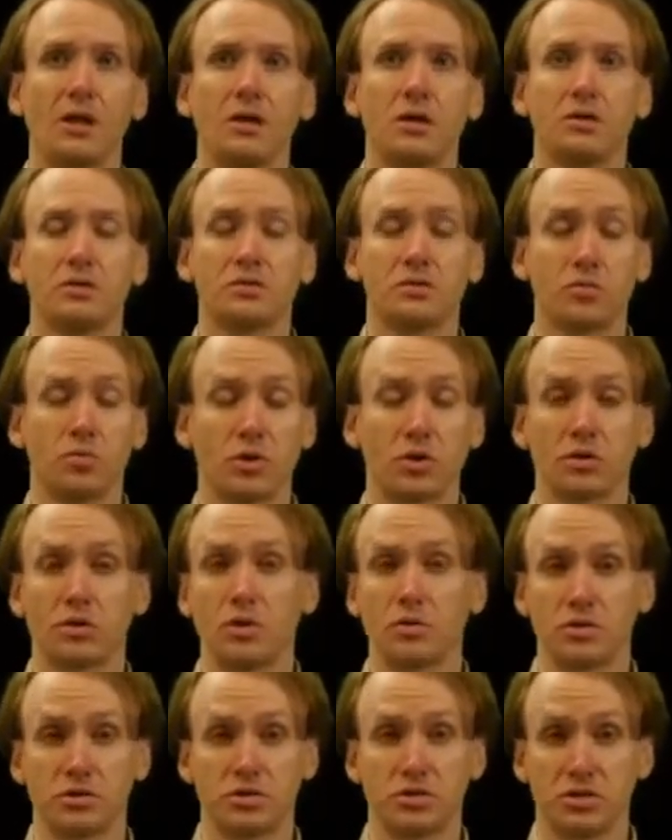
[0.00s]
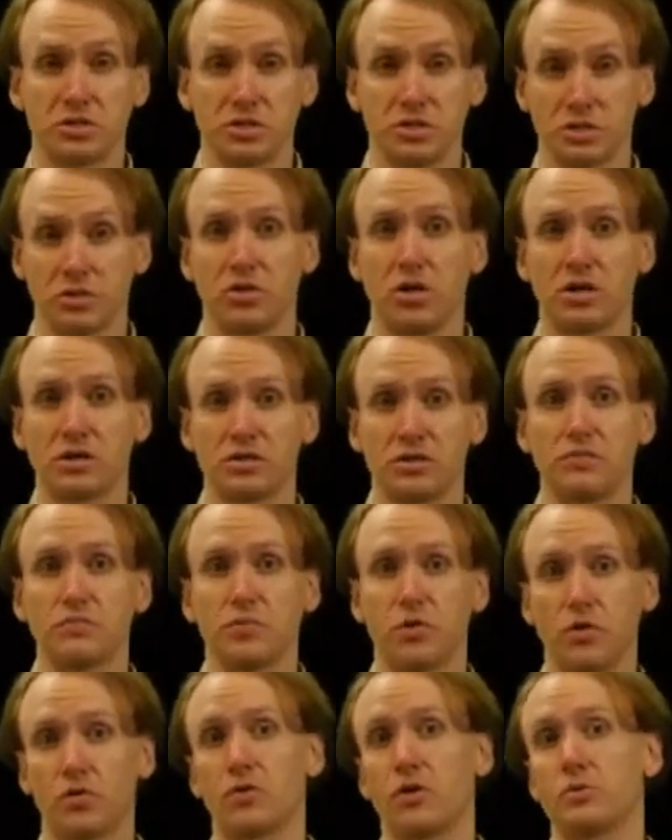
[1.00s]
So the workload is just the collection of
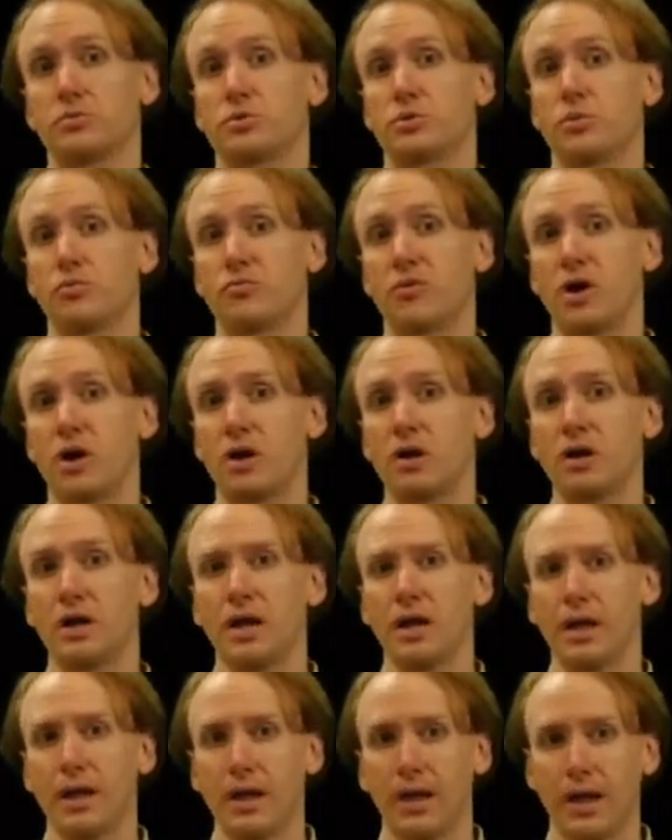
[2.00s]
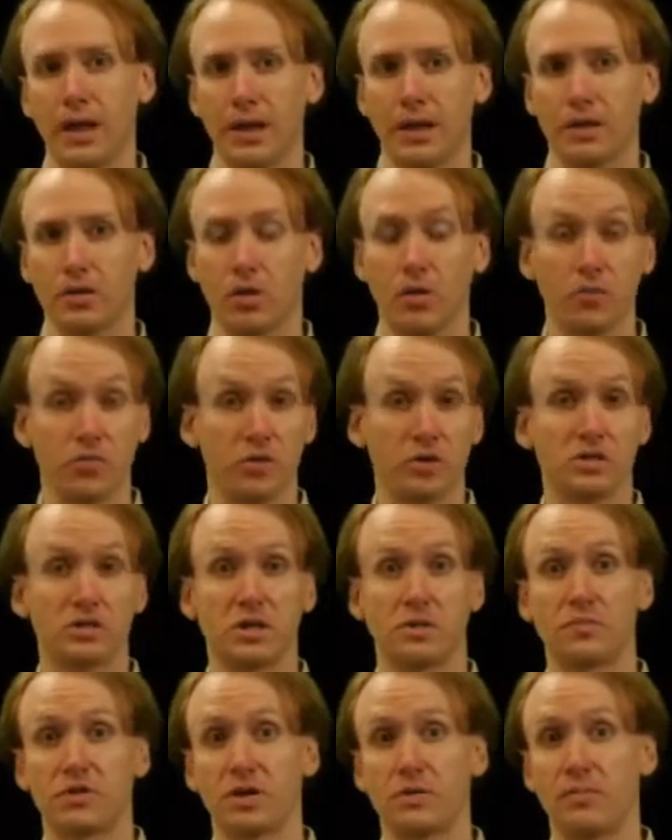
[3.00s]
programs we run and hopefully
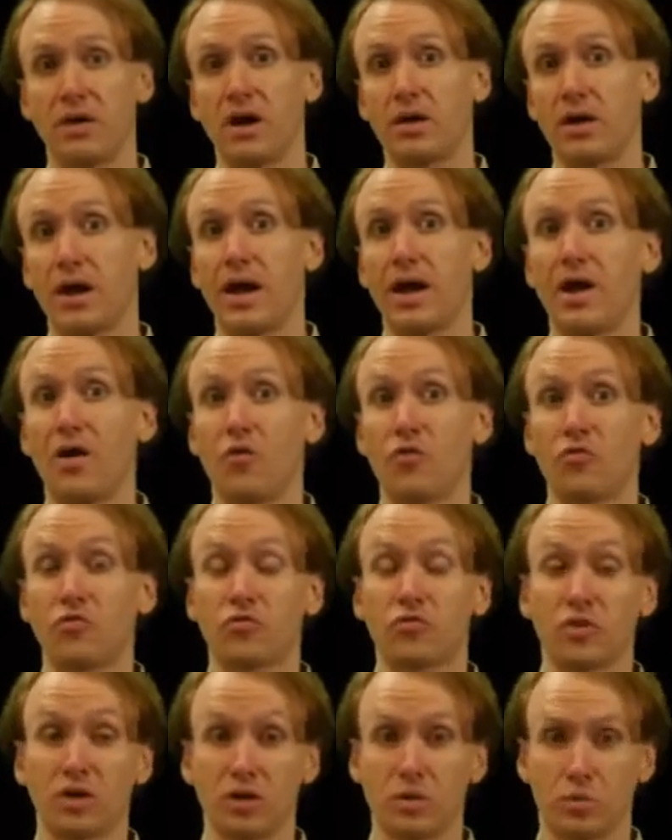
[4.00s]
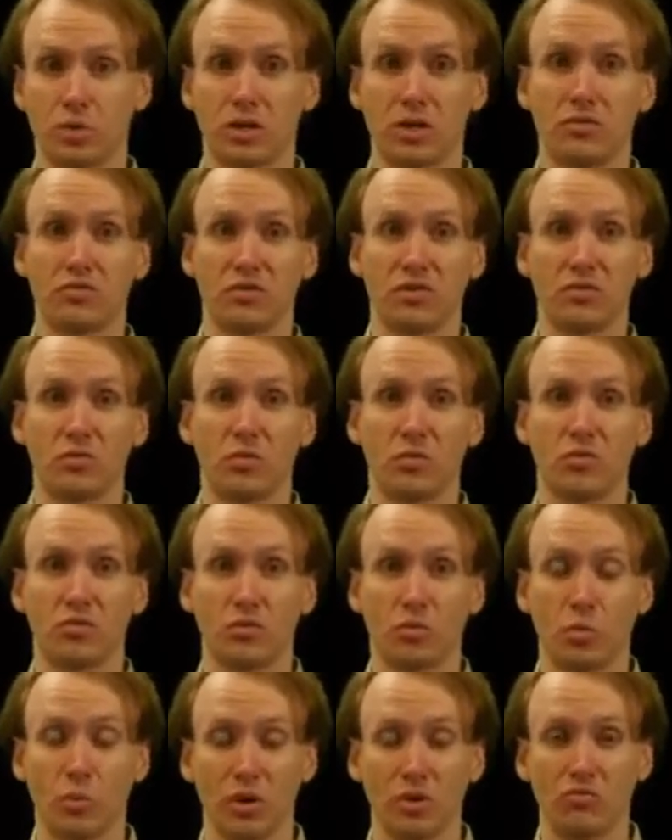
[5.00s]
something about how frequently we,
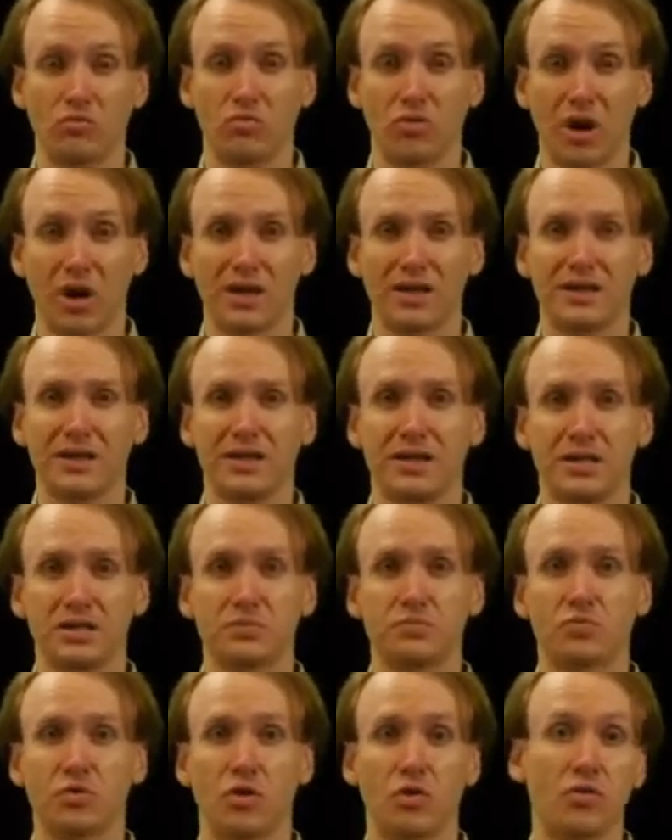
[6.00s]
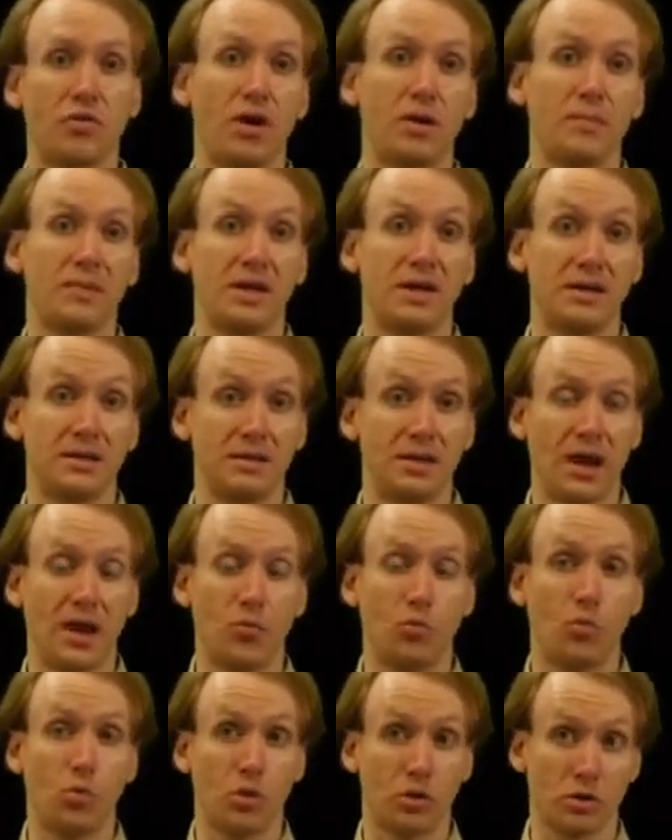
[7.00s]
we run each program in
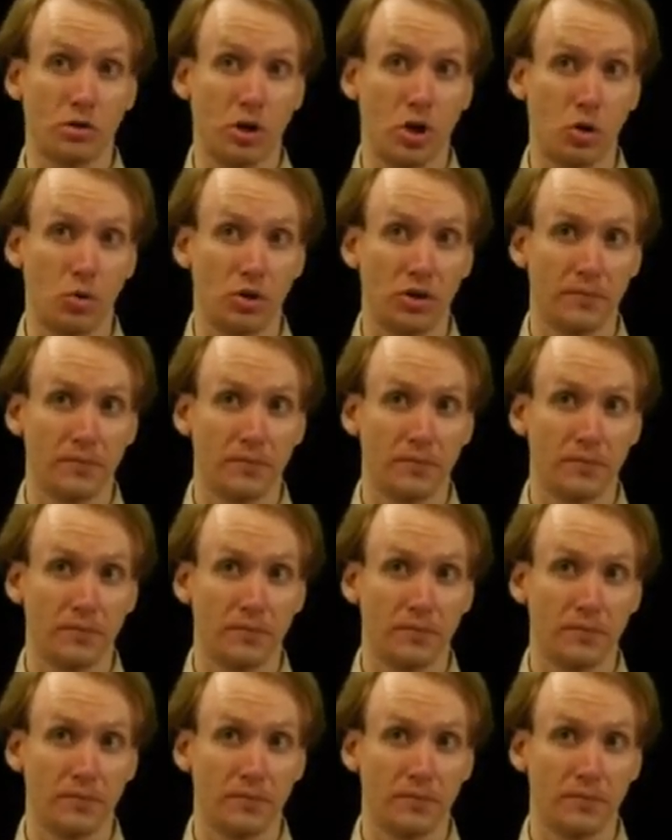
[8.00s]
that workload.